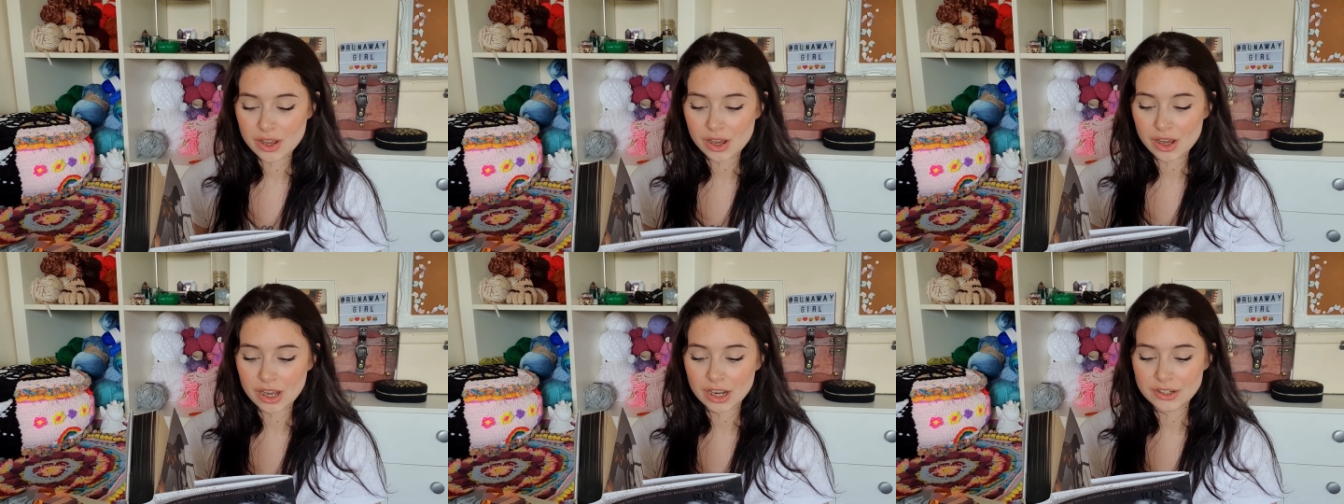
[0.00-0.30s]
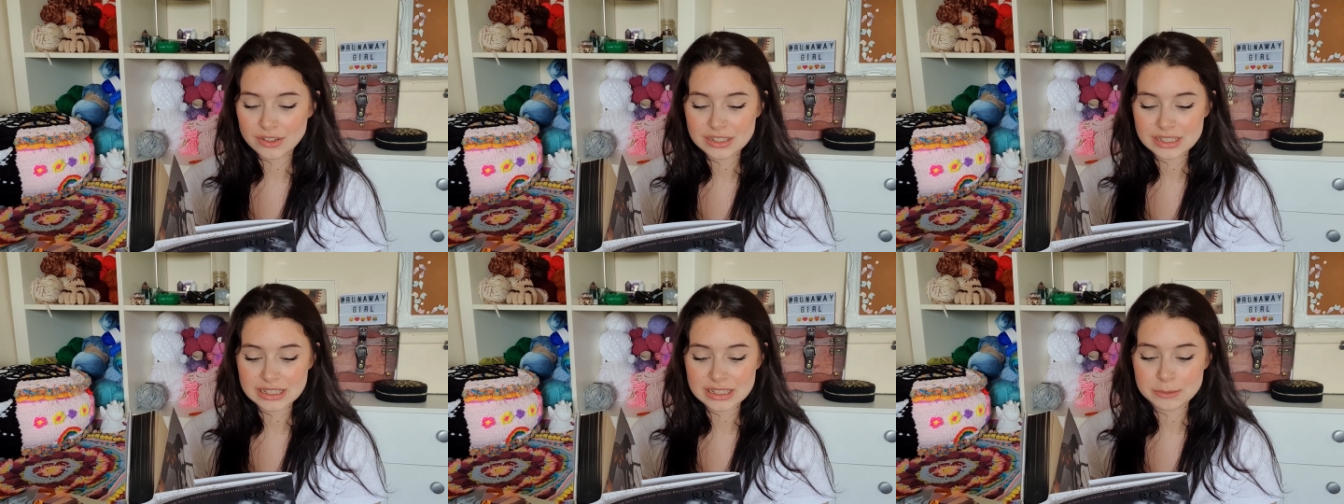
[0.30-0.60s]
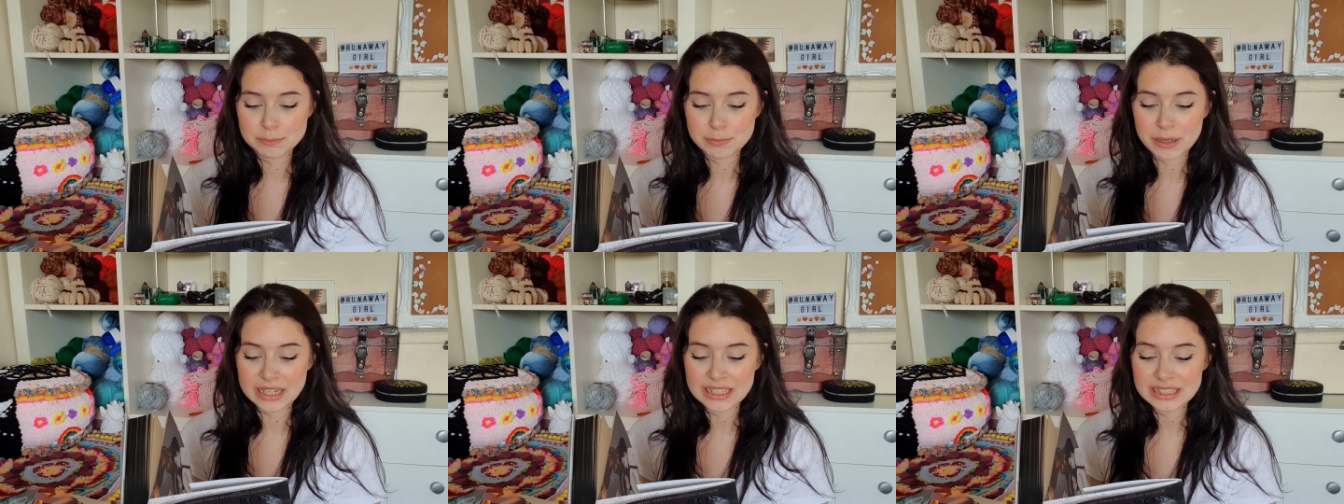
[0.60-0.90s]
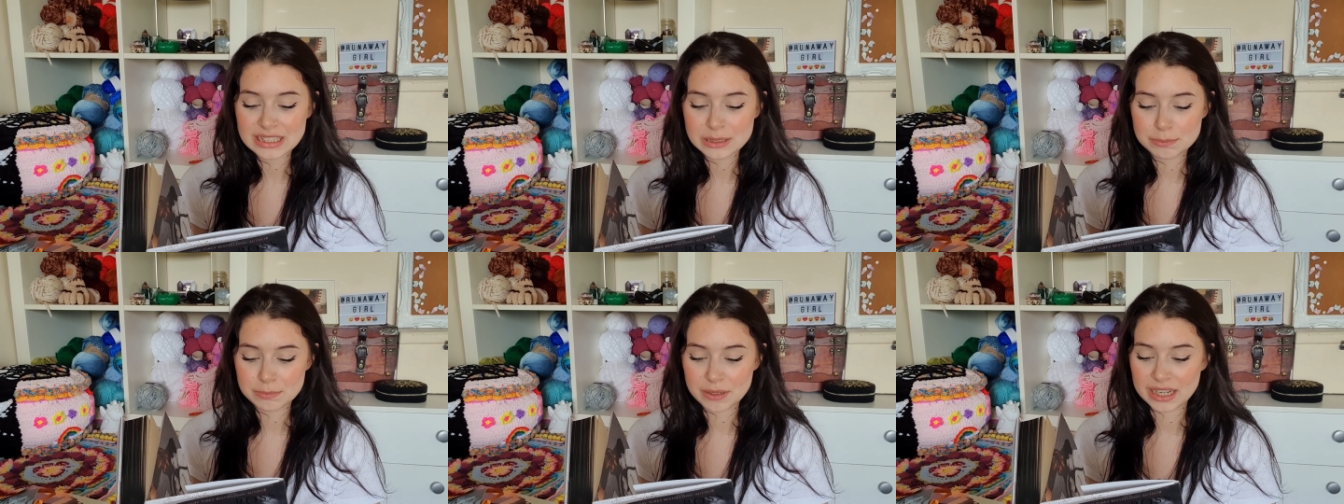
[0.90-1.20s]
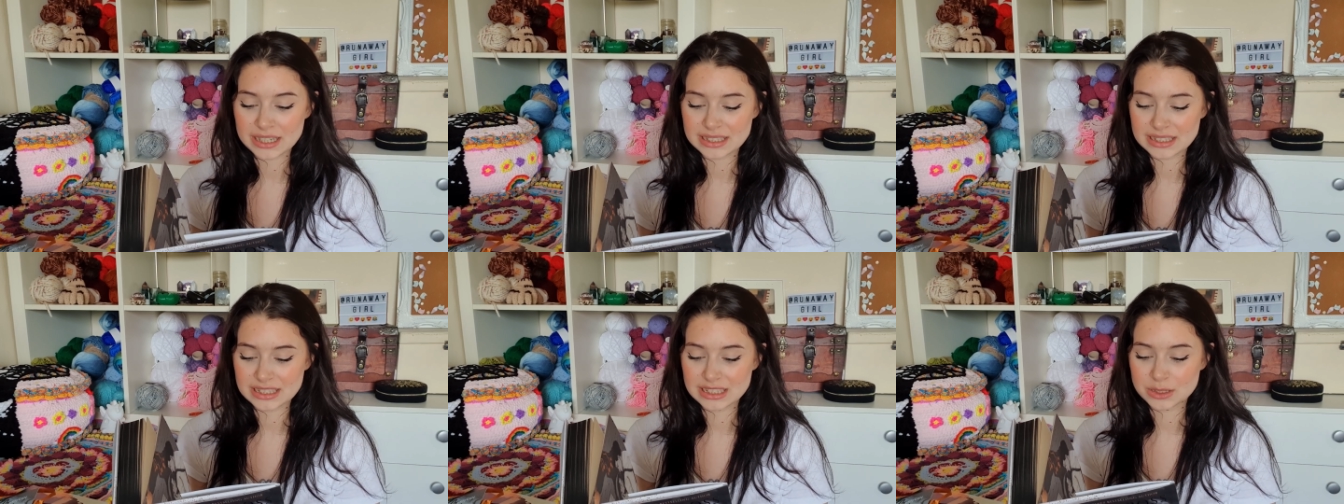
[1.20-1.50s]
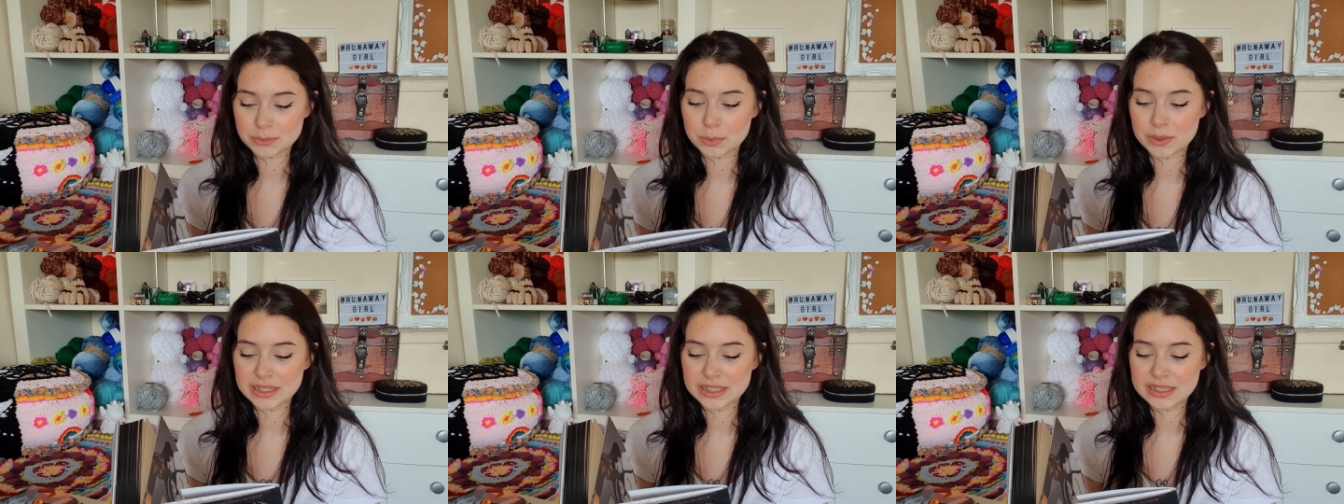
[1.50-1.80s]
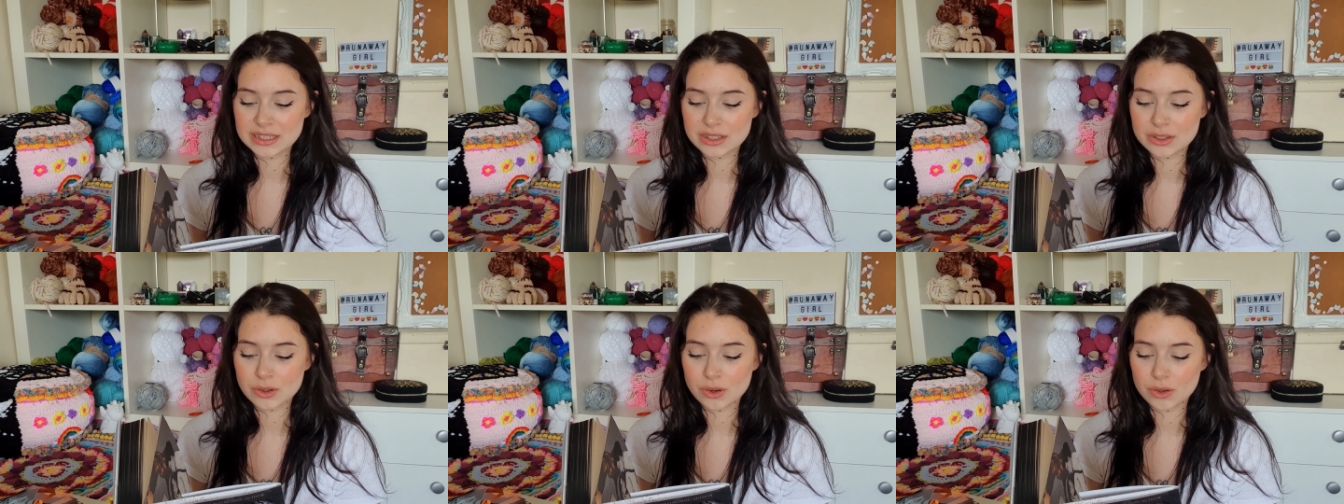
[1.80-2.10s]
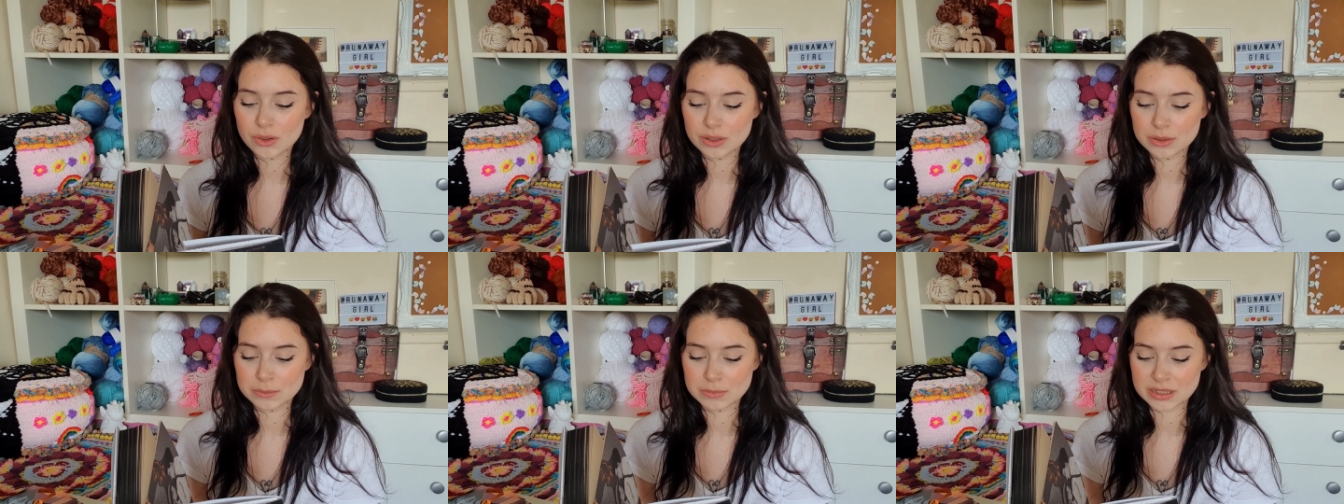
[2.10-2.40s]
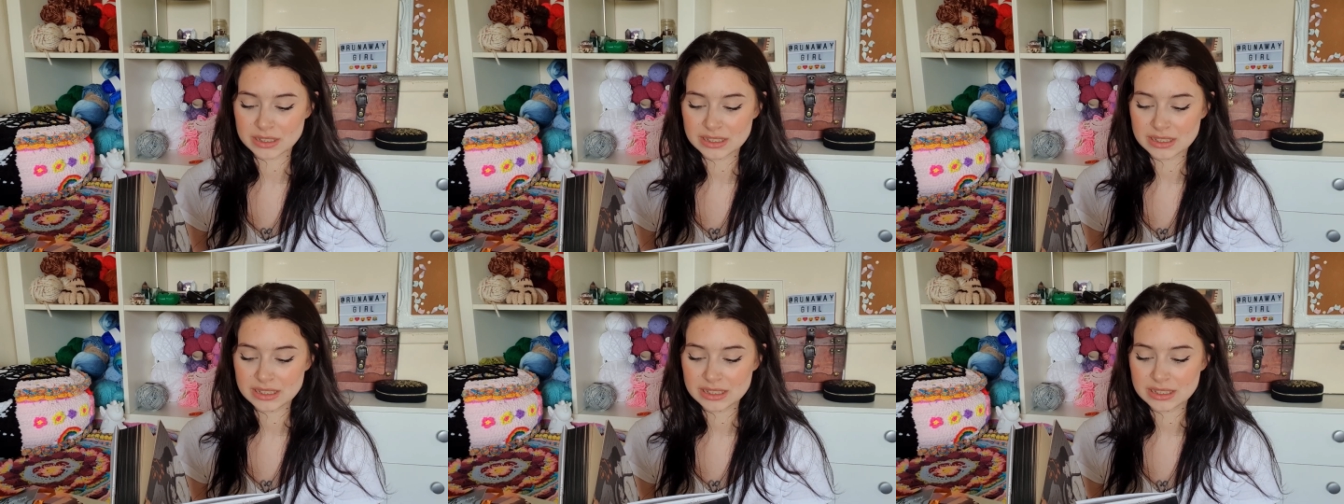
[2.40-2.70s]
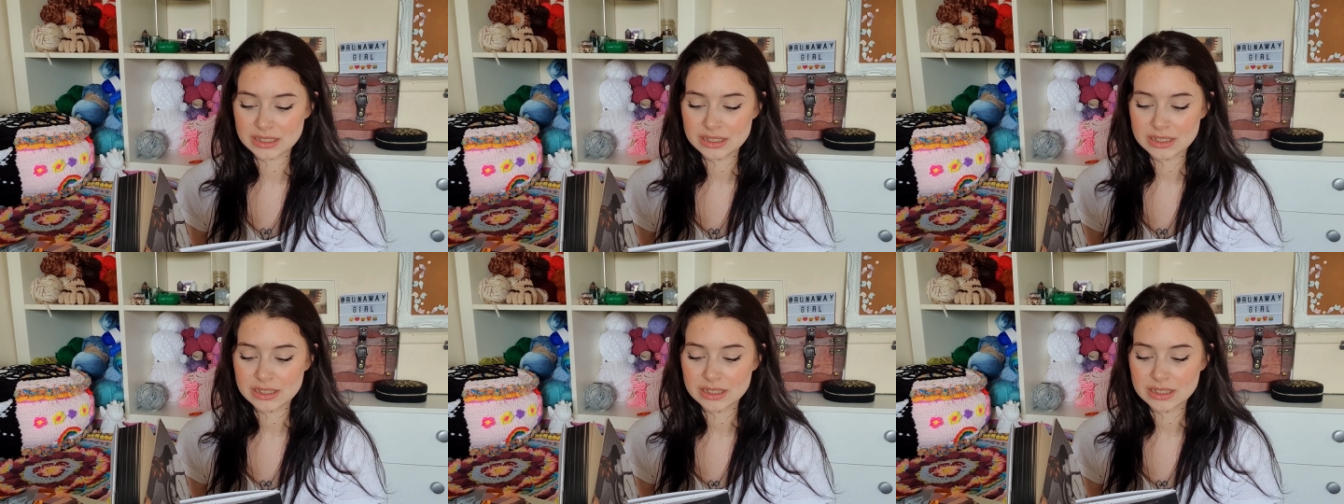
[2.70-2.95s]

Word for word: Iris's best bet is winning the columnist